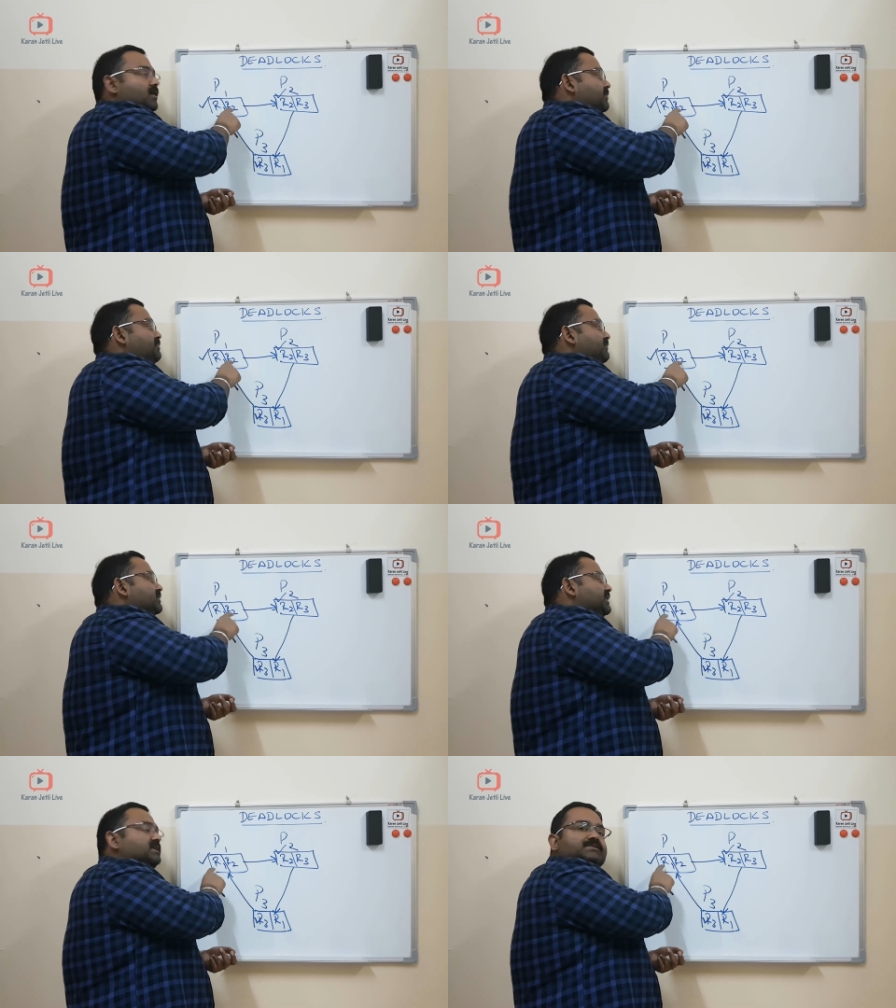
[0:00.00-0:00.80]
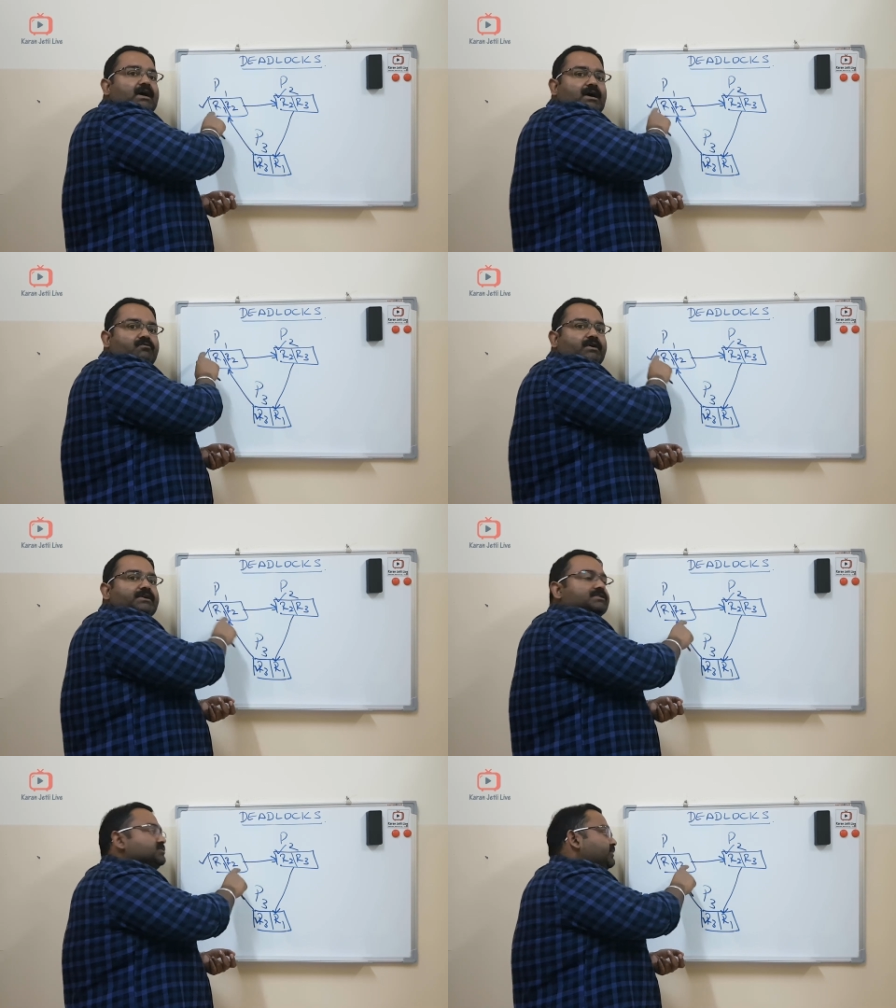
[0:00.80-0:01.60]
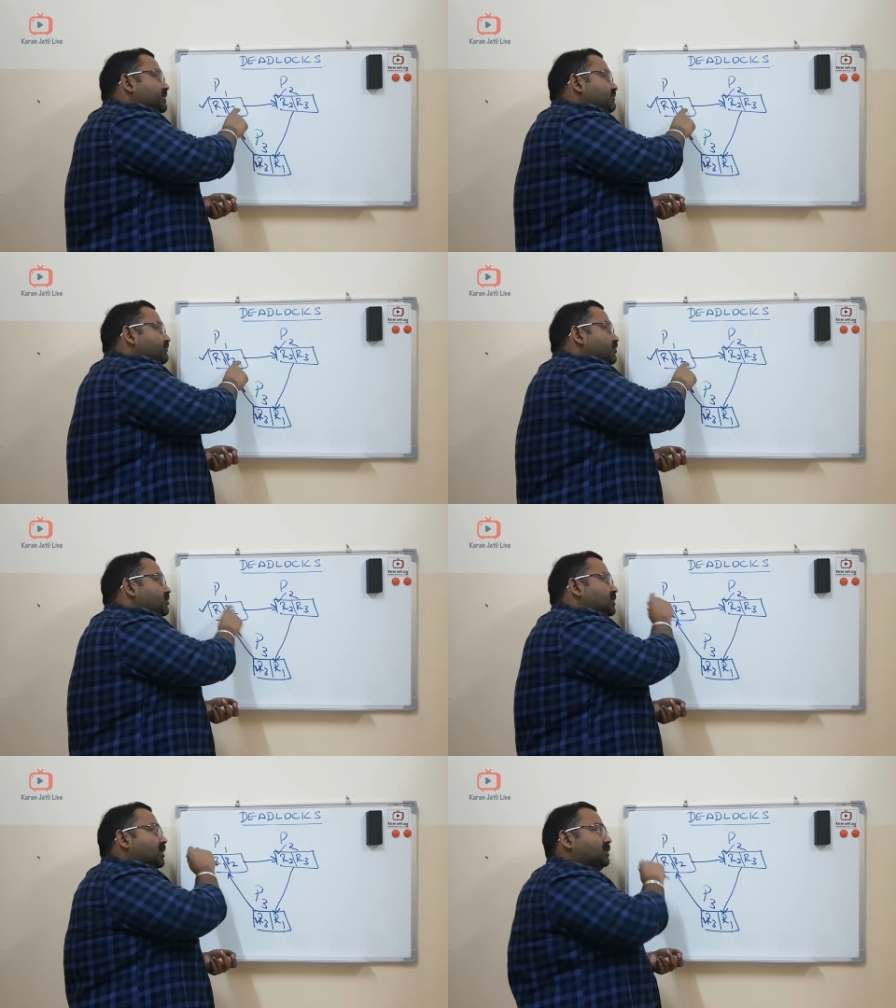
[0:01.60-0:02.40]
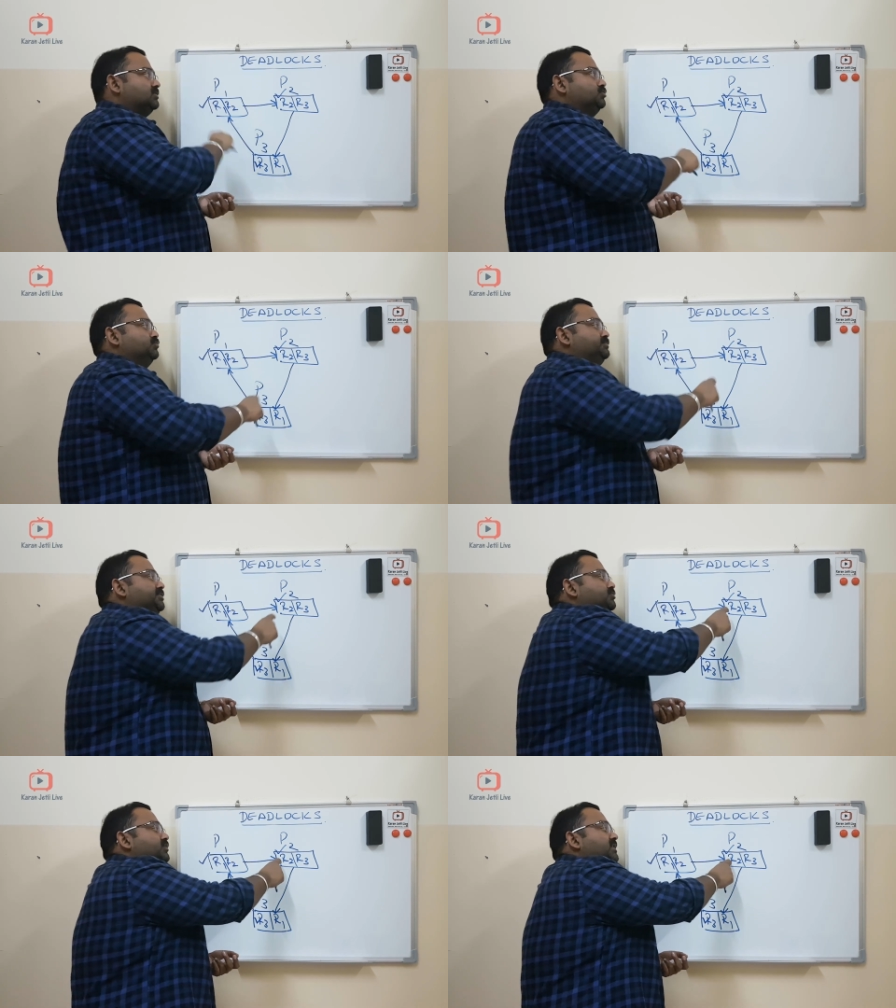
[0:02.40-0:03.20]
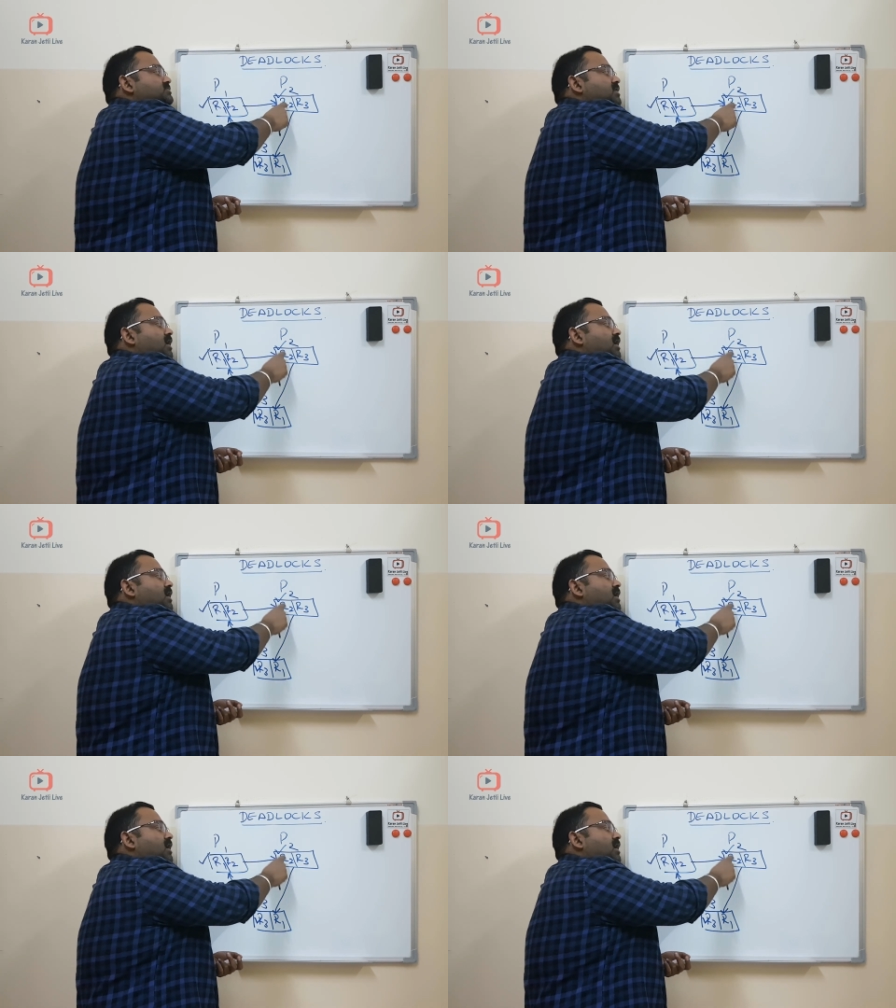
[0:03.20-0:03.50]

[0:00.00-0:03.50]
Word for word: if P1 has R1, it is waiting for R2. P2 has